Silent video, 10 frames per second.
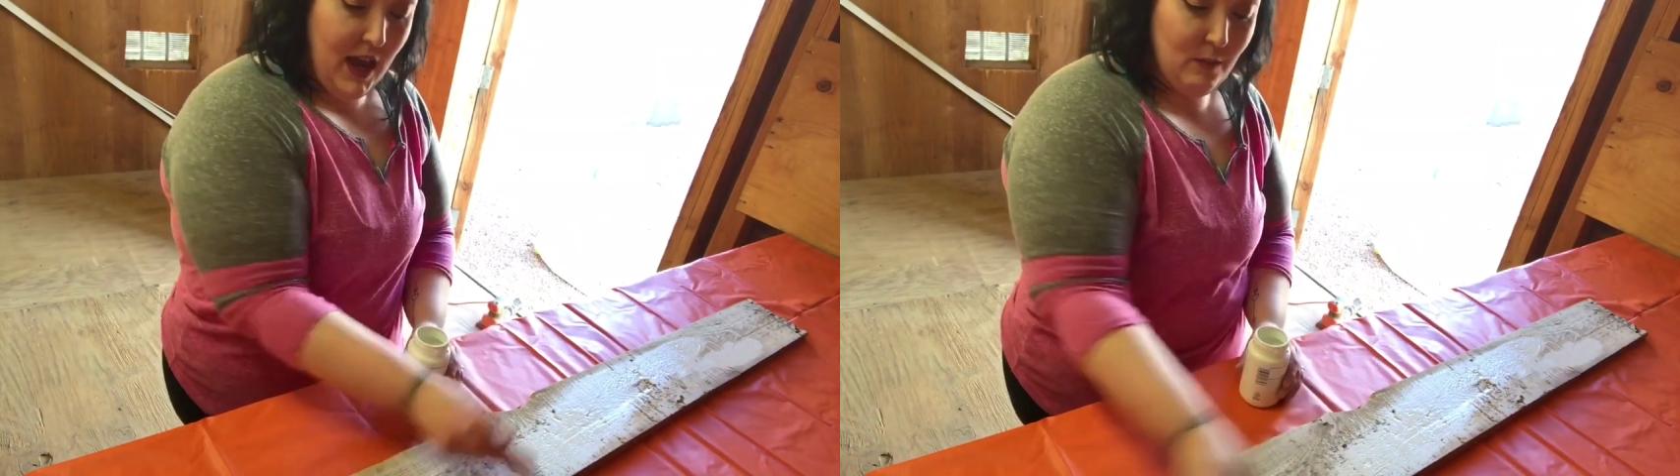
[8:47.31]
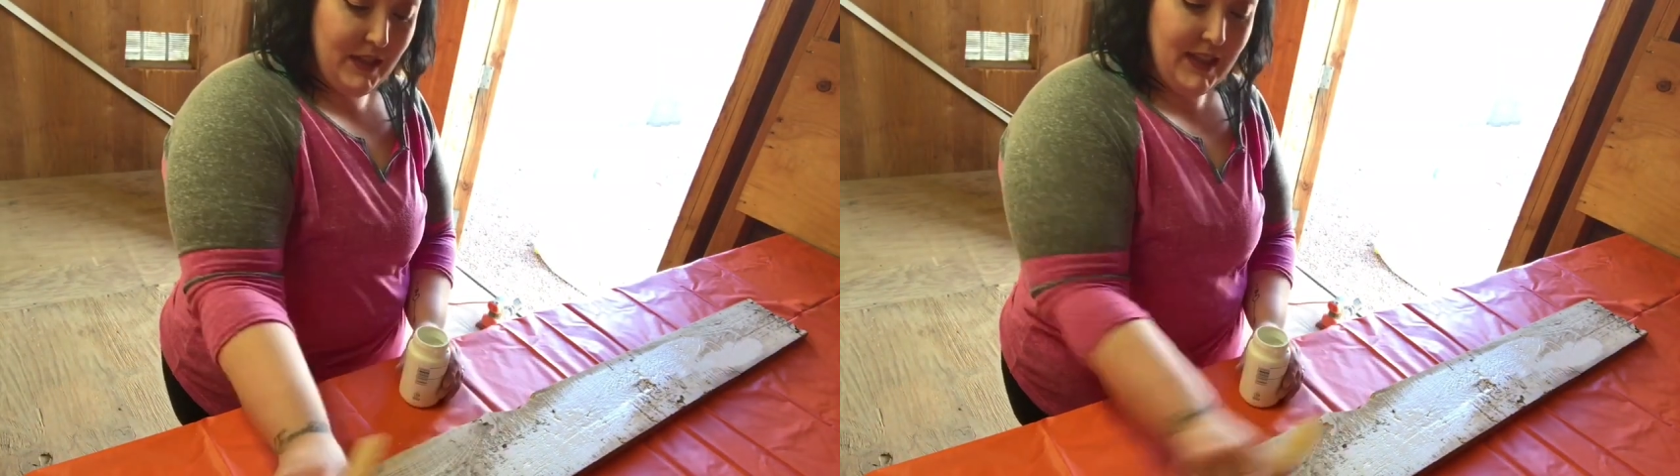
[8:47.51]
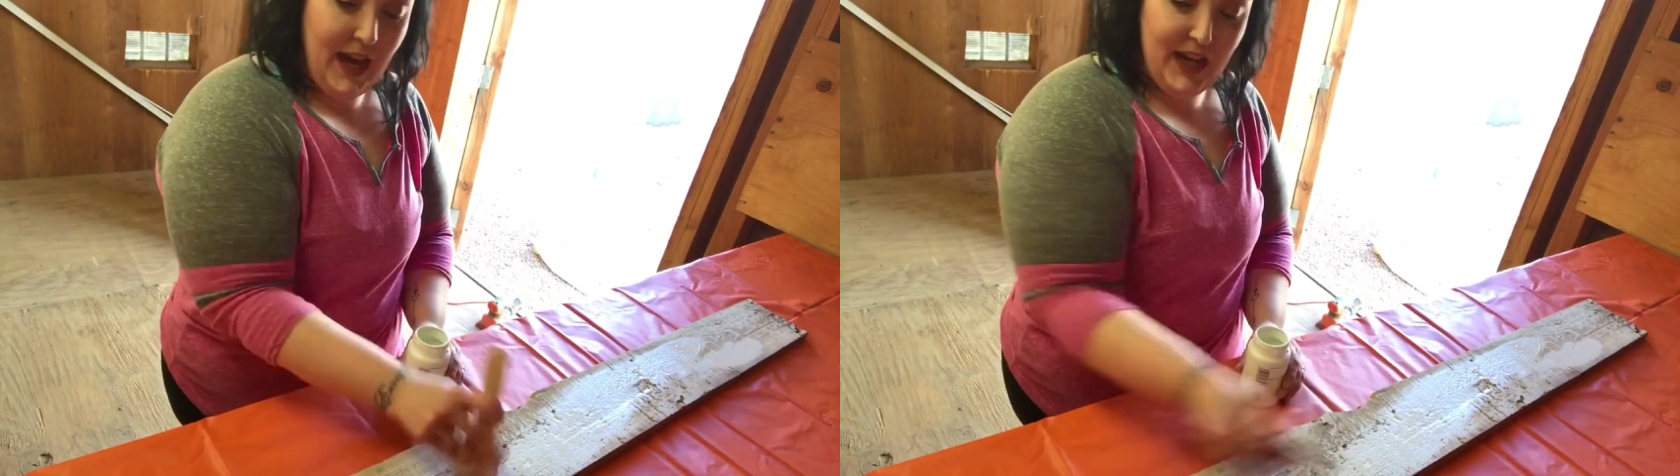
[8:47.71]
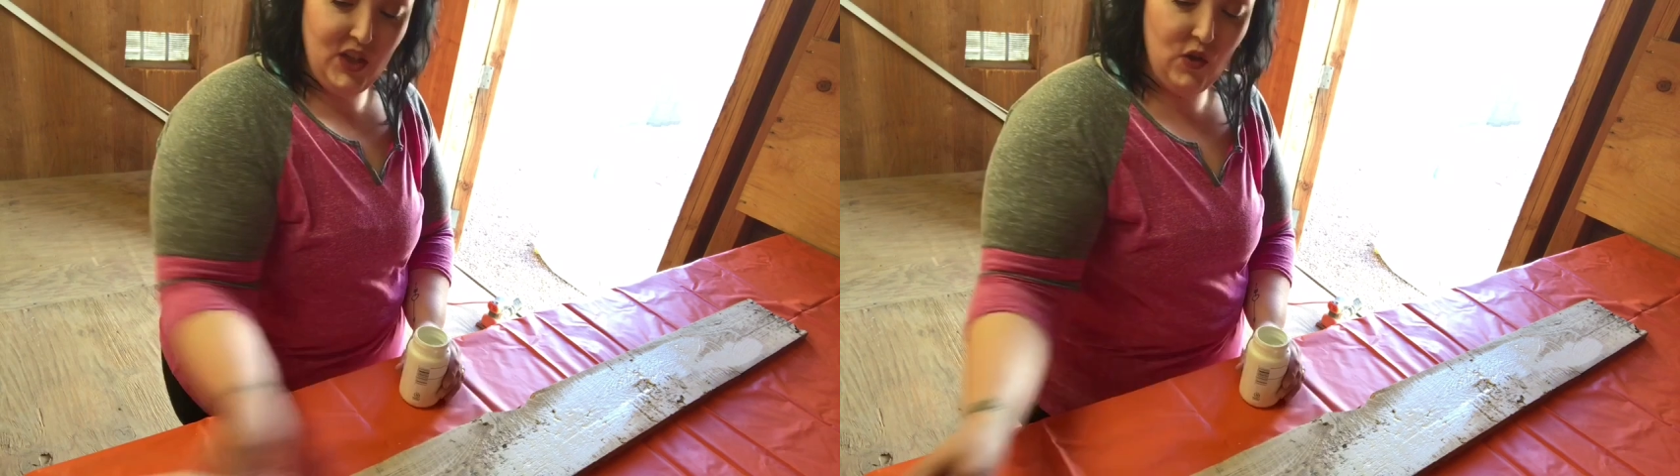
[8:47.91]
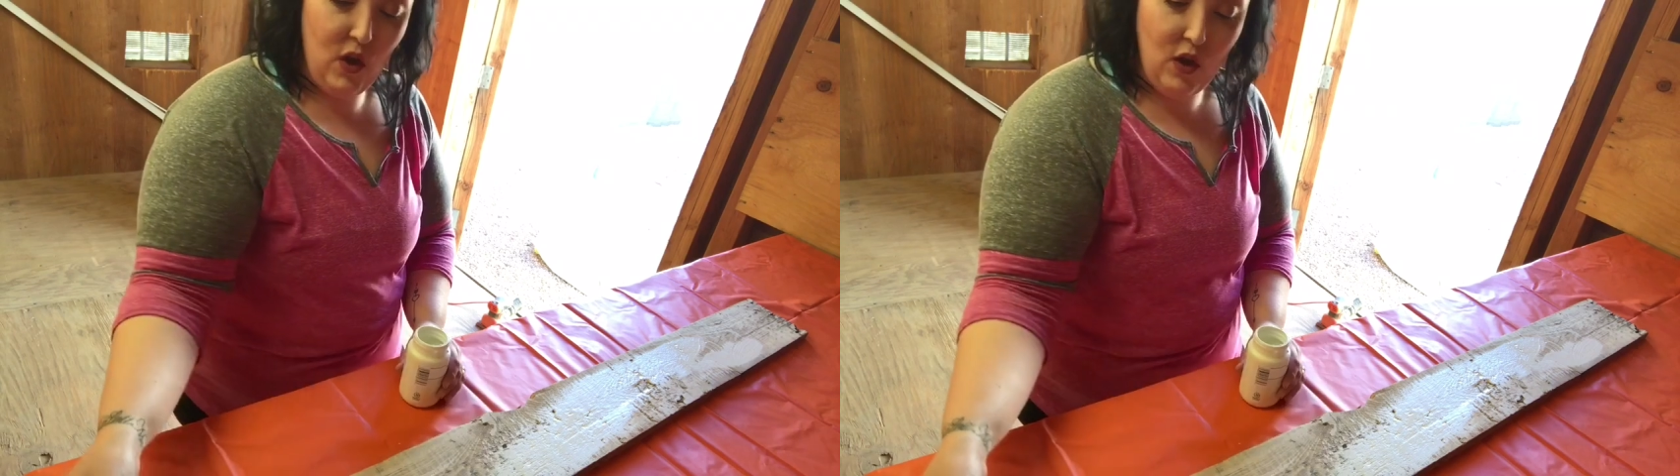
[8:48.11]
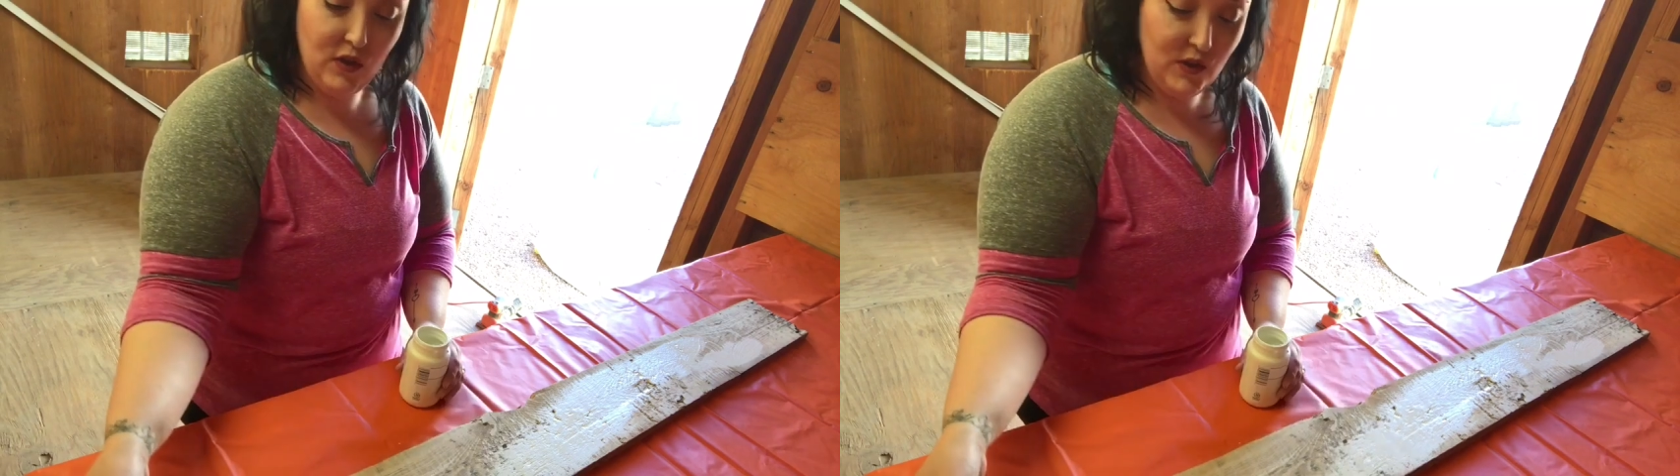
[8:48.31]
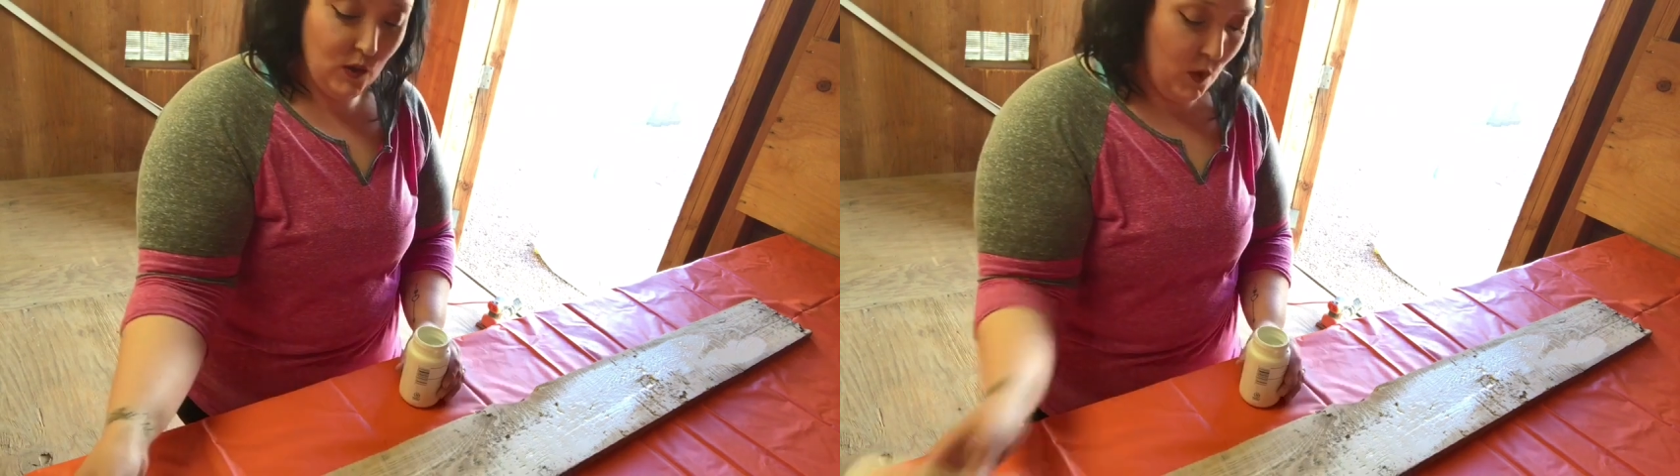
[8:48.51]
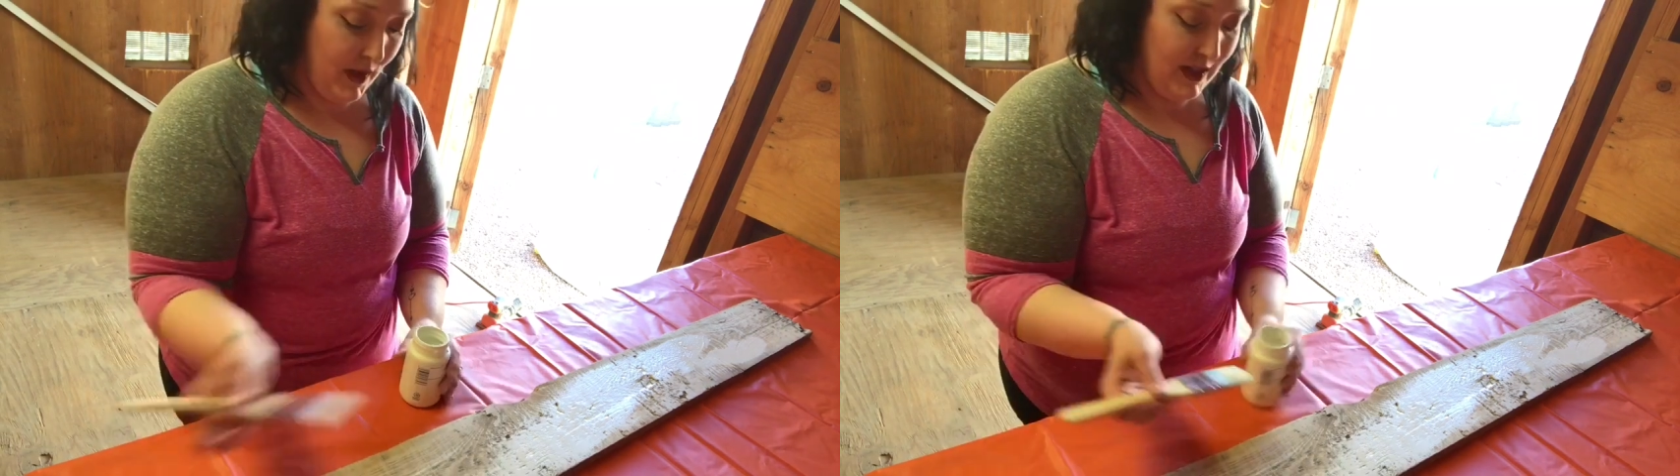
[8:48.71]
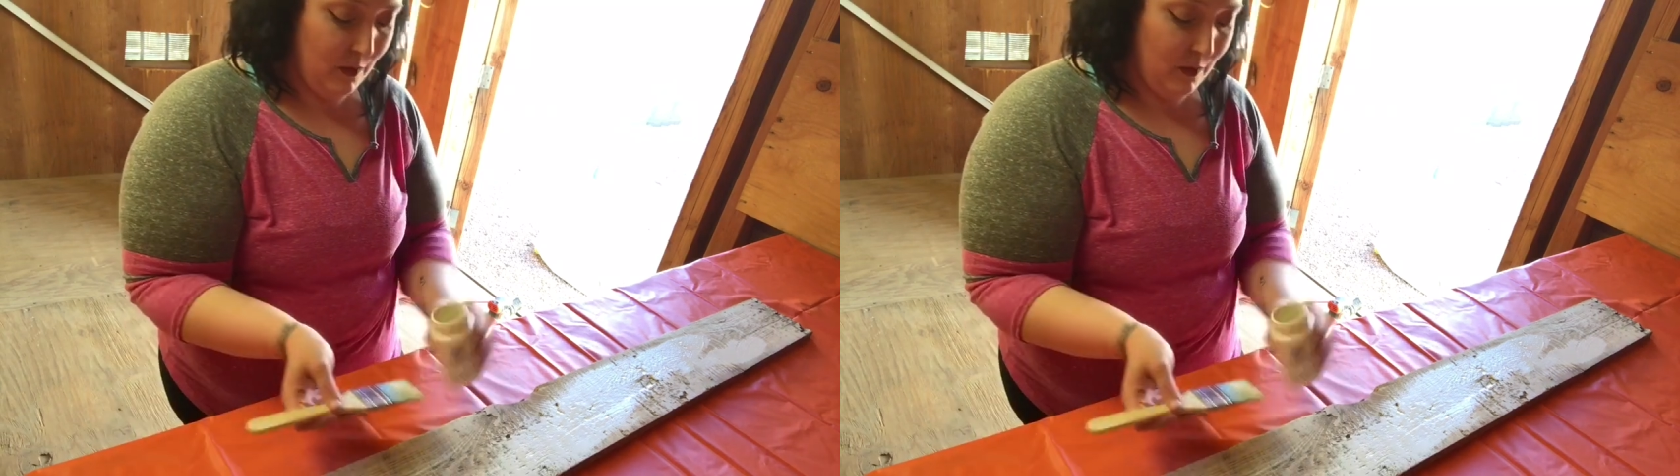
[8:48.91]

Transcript: And besides, you're also going